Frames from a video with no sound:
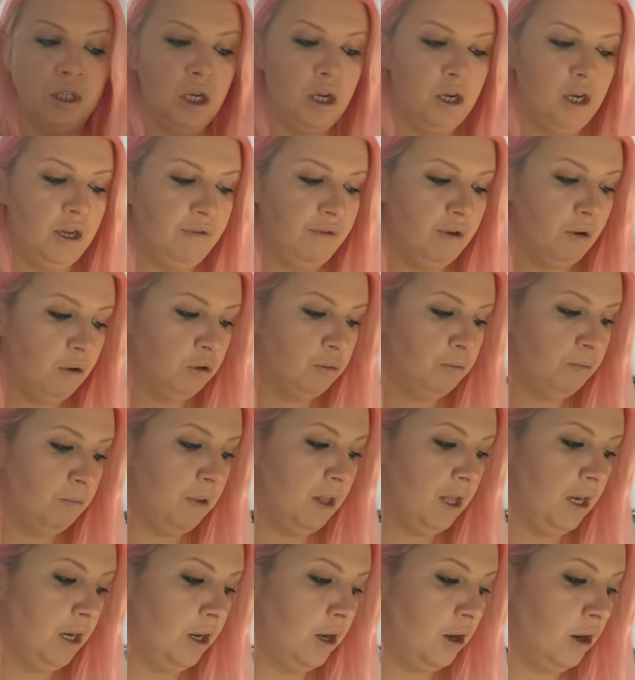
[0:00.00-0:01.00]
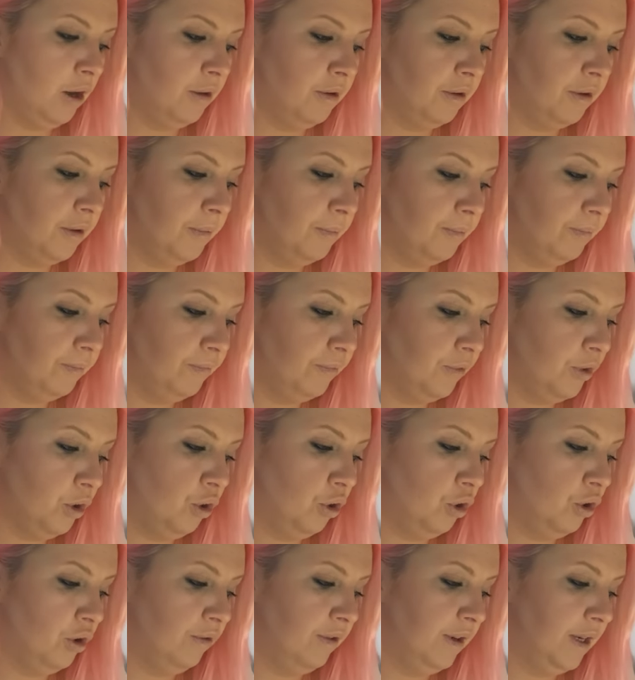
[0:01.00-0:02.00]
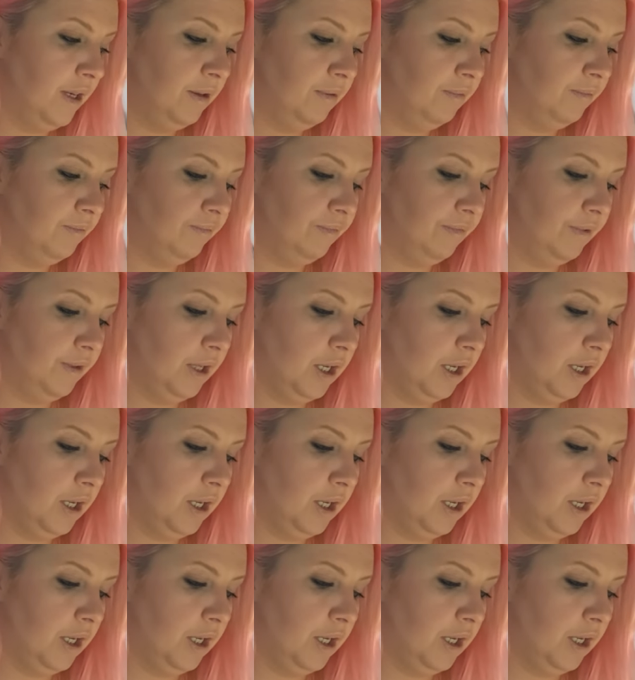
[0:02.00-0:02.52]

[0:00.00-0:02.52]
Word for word: Now, if I was planning on colouring,